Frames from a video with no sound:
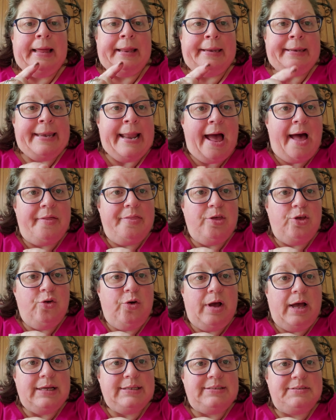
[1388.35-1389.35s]
now that you
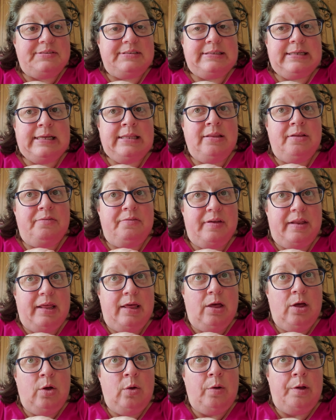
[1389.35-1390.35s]
guys have seen the
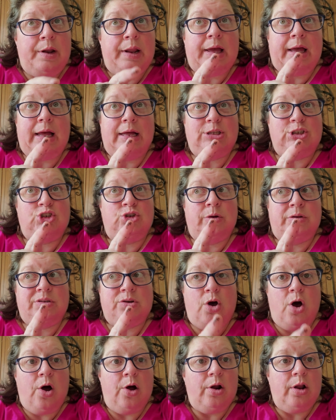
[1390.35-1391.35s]
video and I got you as
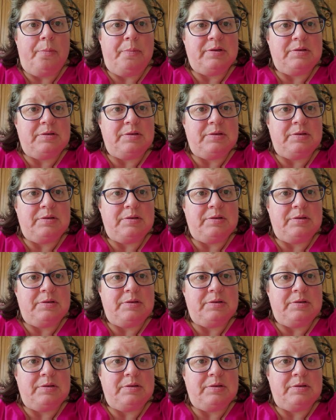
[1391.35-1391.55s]
caught up